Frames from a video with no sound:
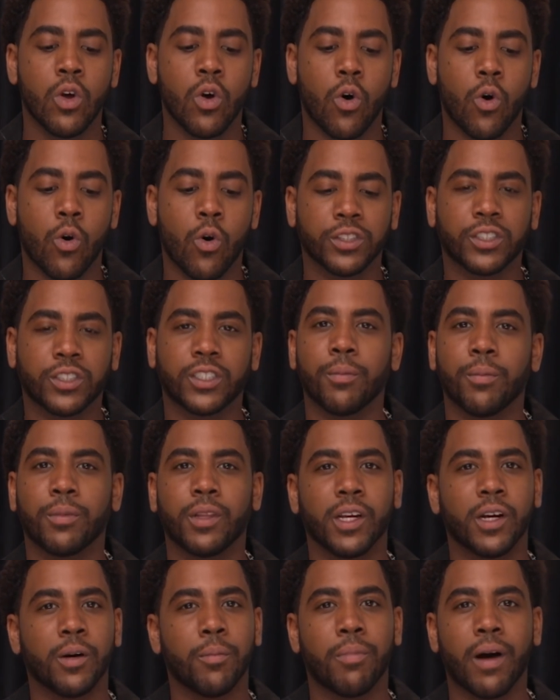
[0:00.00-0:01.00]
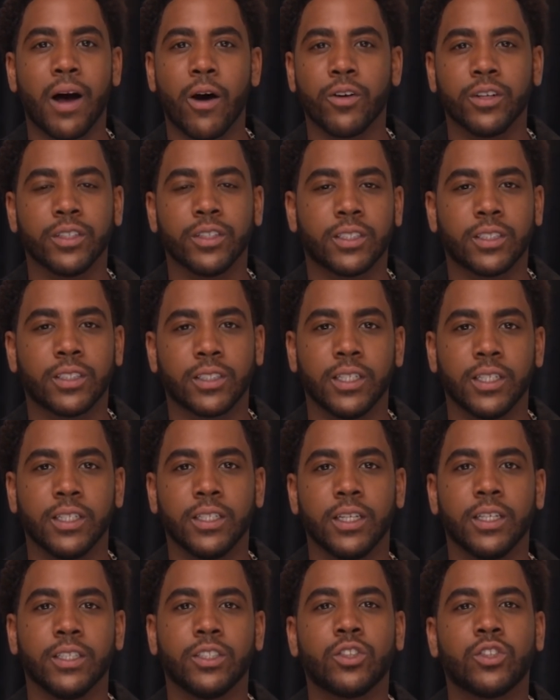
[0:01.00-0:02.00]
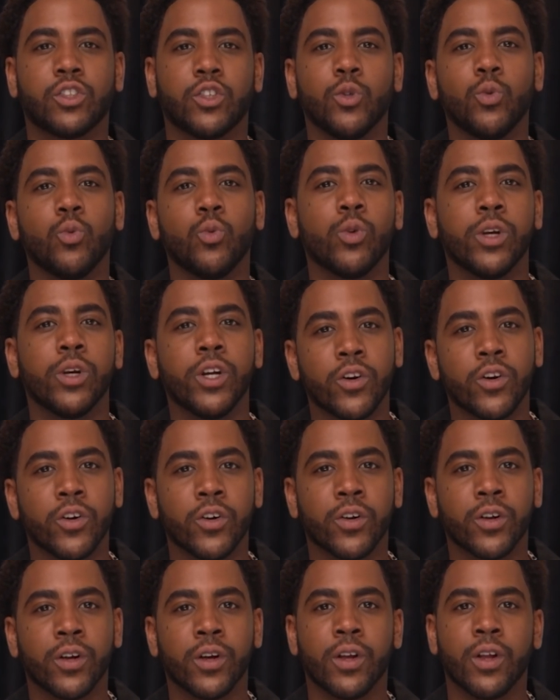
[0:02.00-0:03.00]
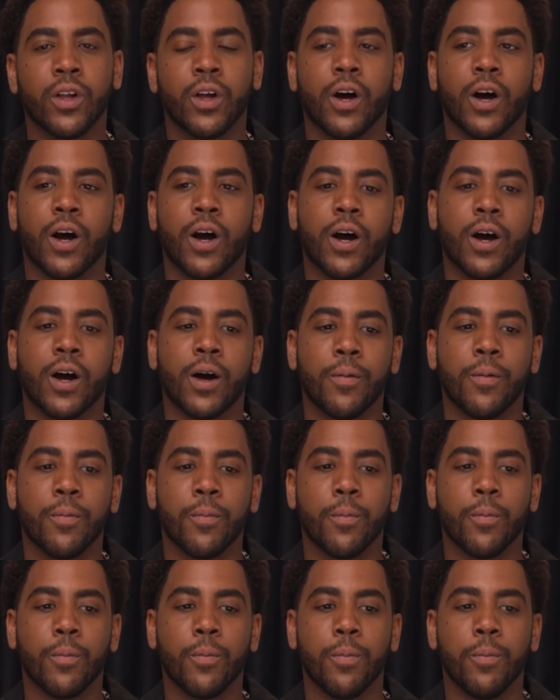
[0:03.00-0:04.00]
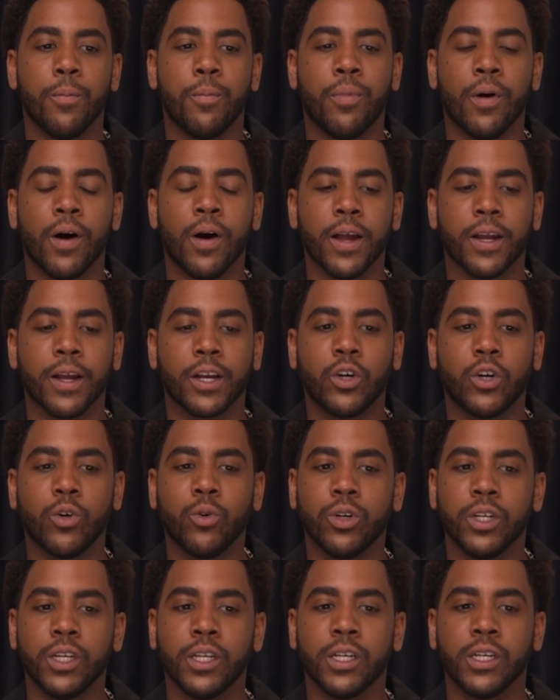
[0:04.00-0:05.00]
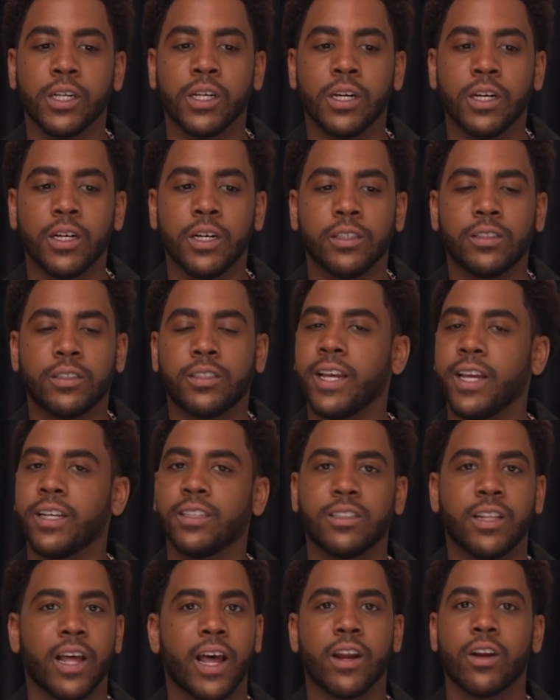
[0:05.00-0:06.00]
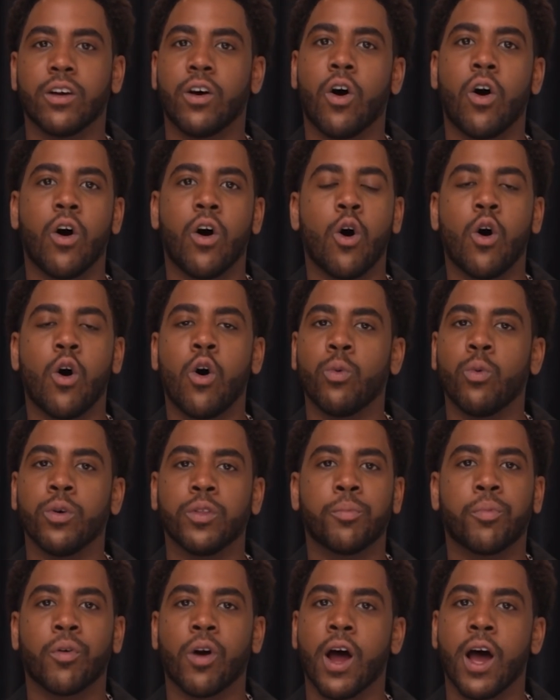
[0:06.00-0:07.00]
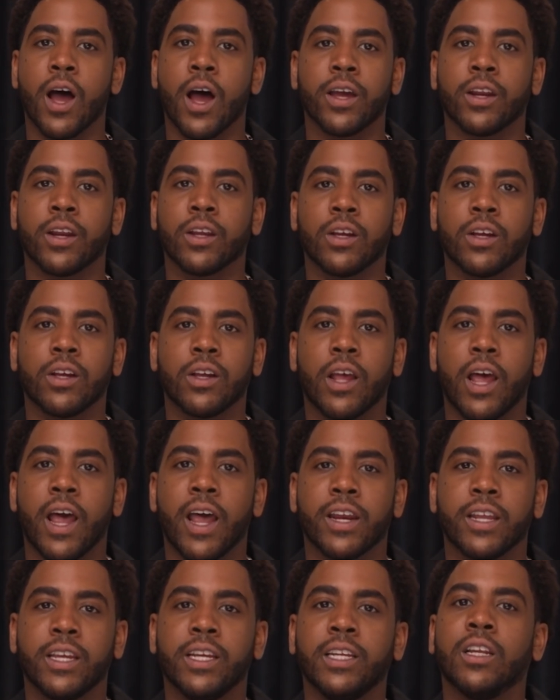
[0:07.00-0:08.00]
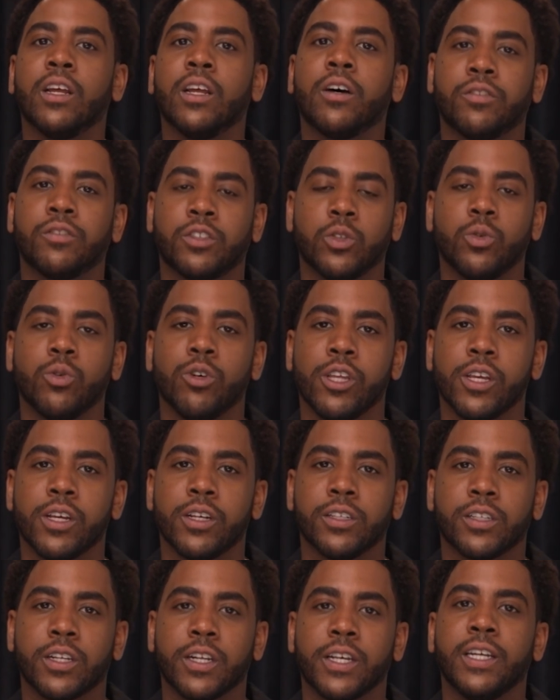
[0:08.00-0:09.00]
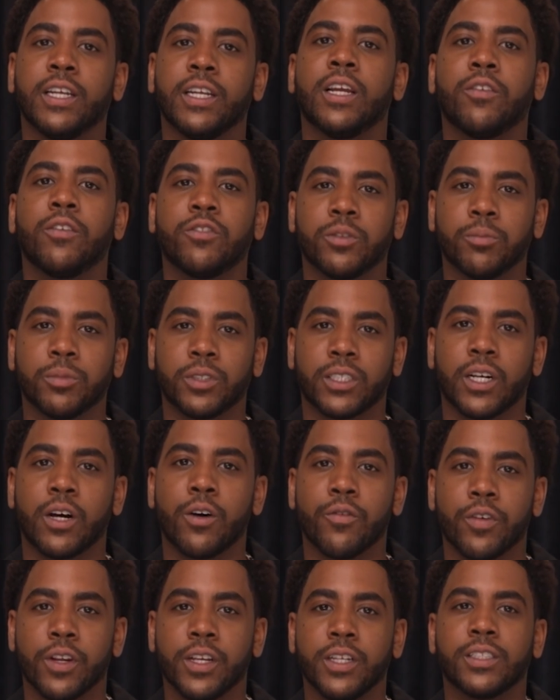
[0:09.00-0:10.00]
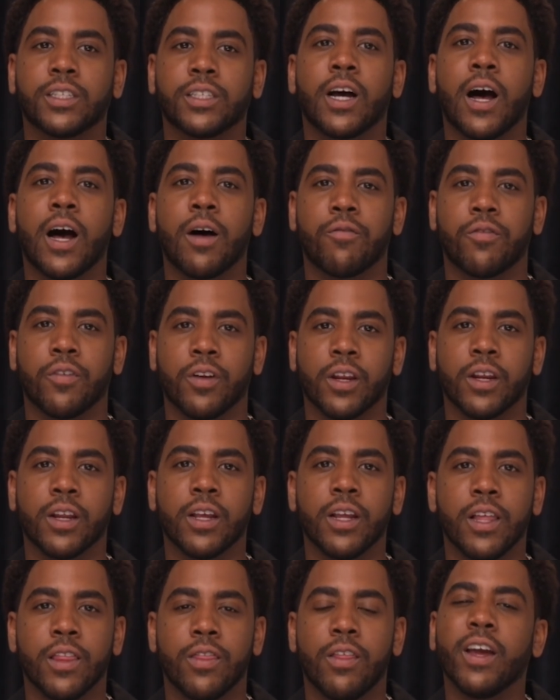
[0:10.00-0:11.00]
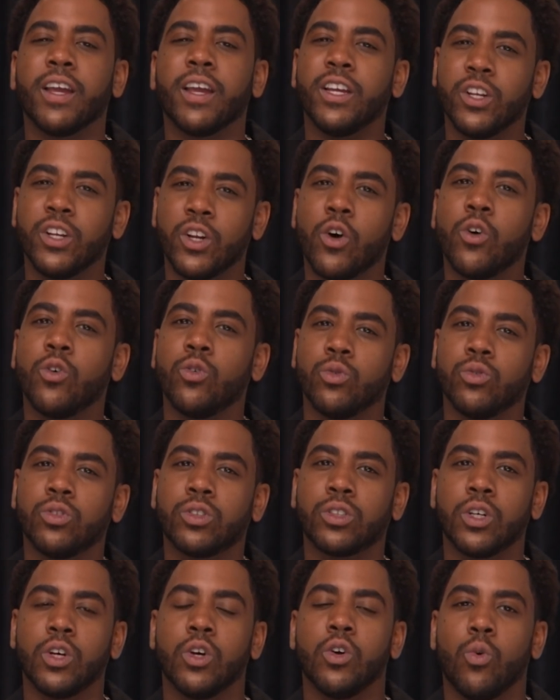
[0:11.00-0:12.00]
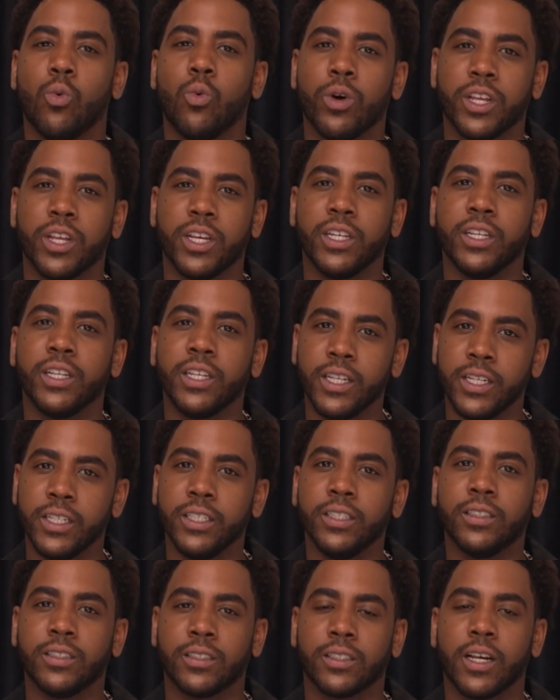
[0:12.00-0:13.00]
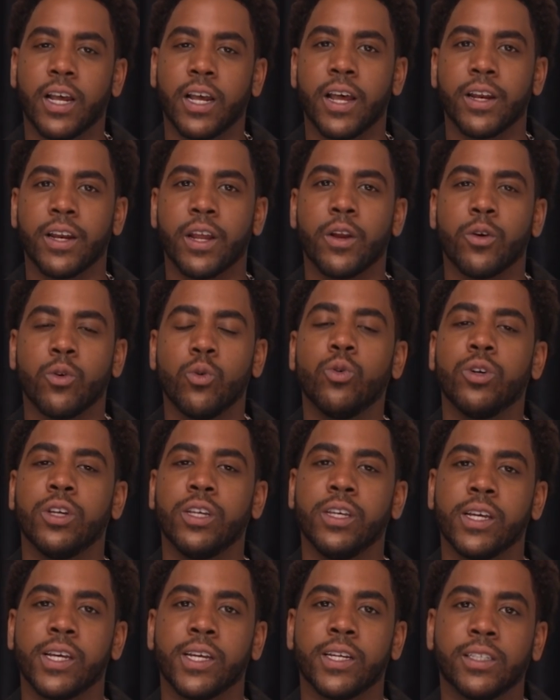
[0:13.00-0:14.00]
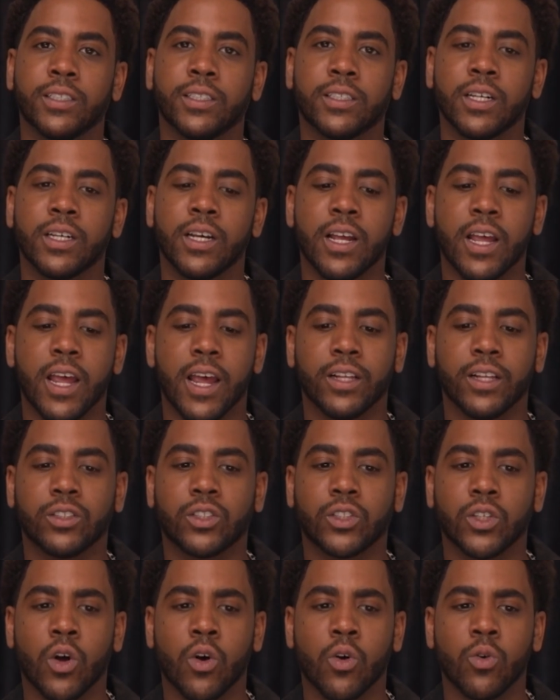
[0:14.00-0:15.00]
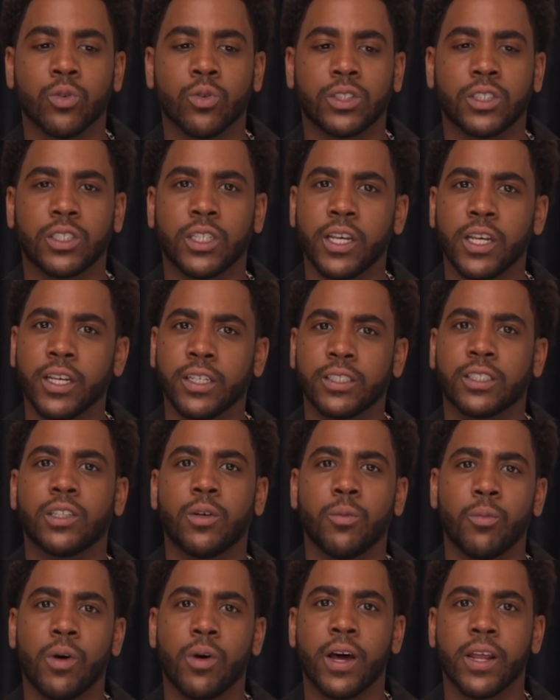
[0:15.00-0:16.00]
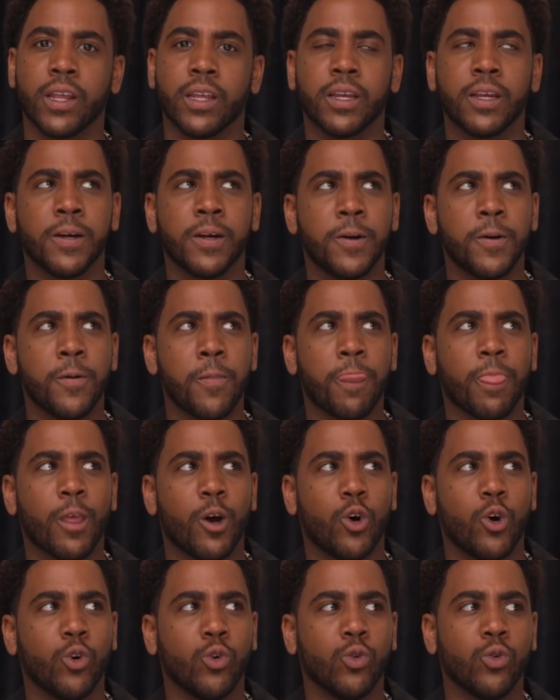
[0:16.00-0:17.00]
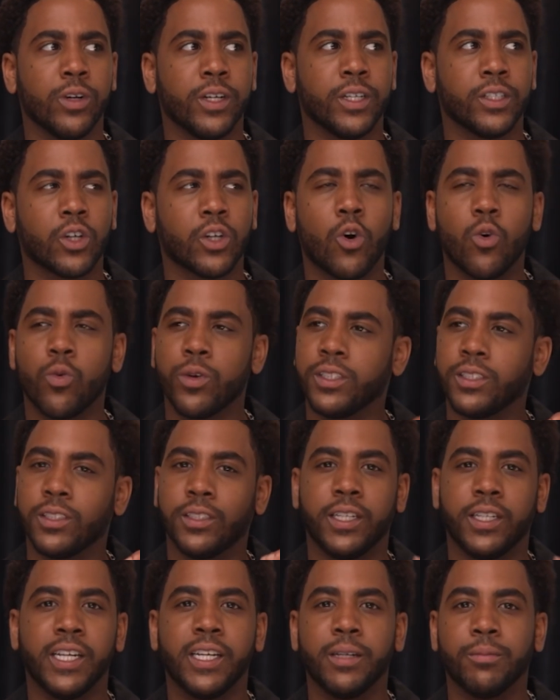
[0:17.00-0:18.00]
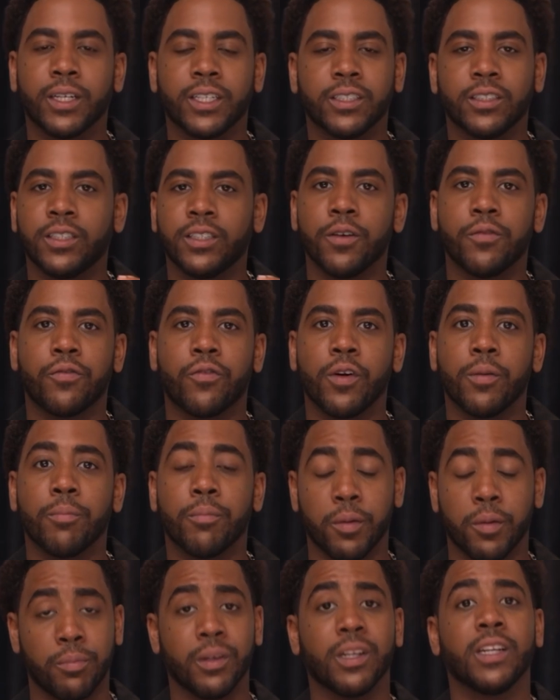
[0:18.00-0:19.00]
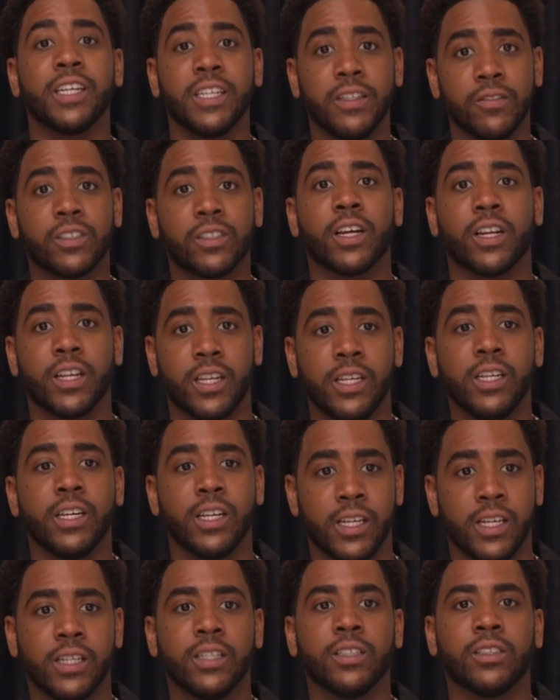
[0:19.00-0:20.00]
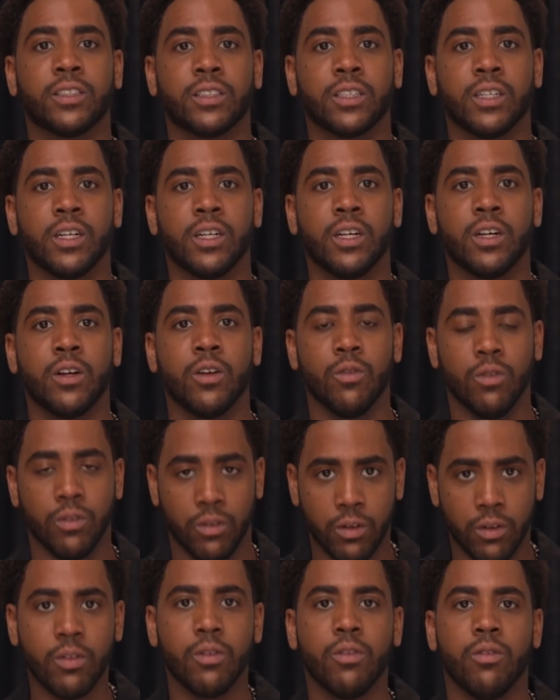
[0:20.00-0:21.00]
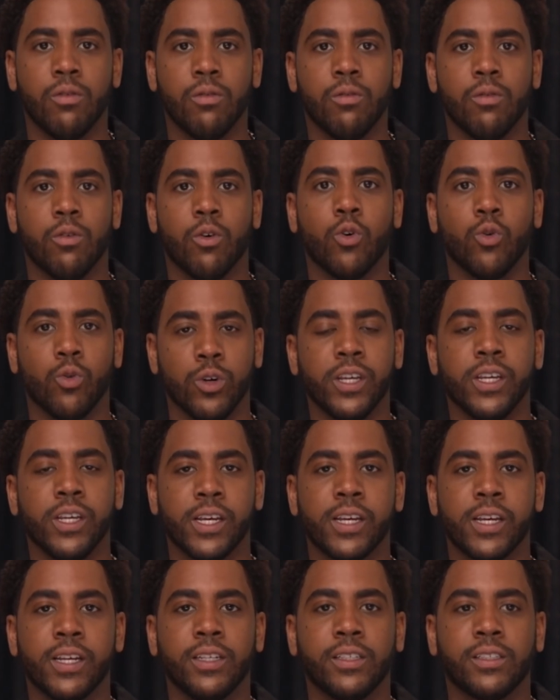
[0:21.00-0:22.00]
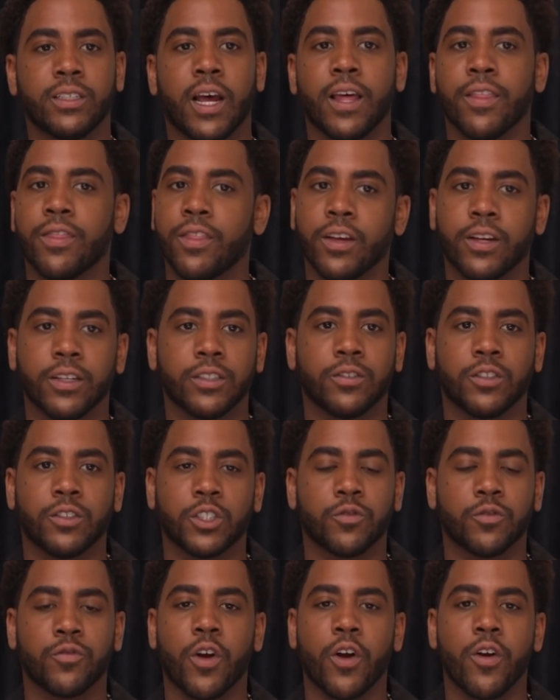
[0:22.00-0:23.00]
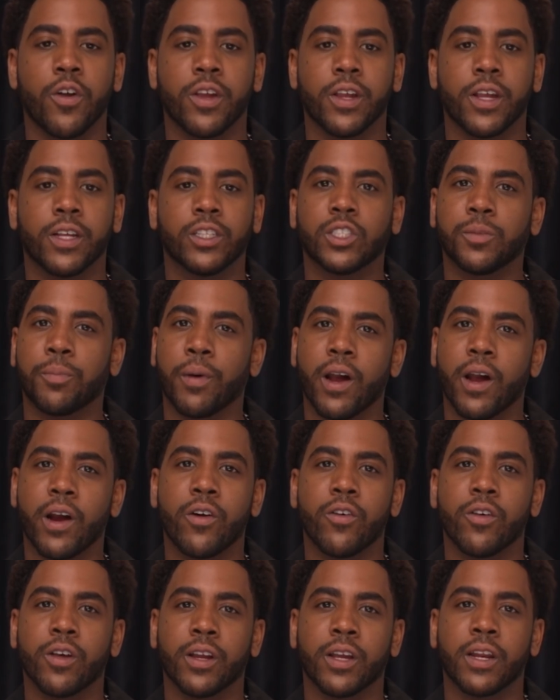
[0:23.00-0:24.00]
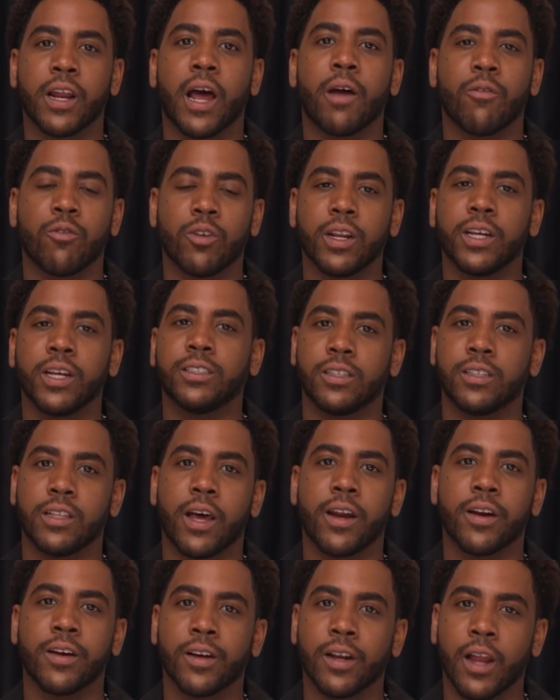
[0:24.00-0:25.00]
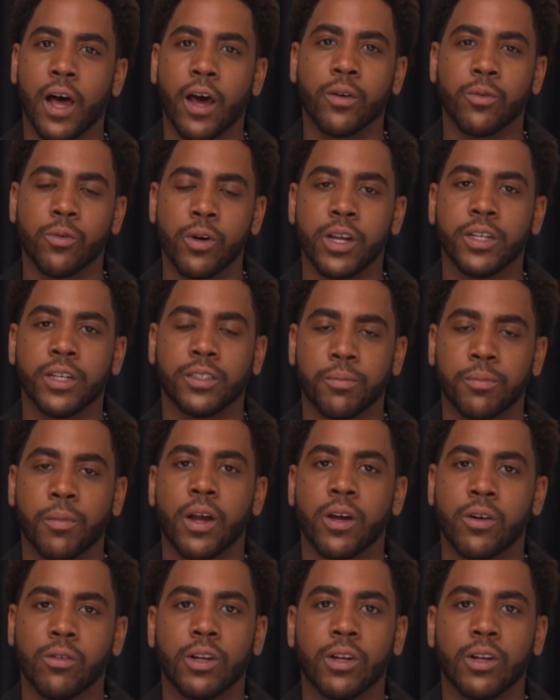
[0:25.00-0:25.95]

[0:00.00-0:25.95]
or something about us is, is too weird. Um, but Cootie takes that all with pride, and he loves who he is, and he loves himself, and he's confident that he knows what he needs and and who he is. And so, seeing somebody who is always deemed as different but believes that he is who he is, I think is just very inspiring, and I relate to that in a lot of ways in my own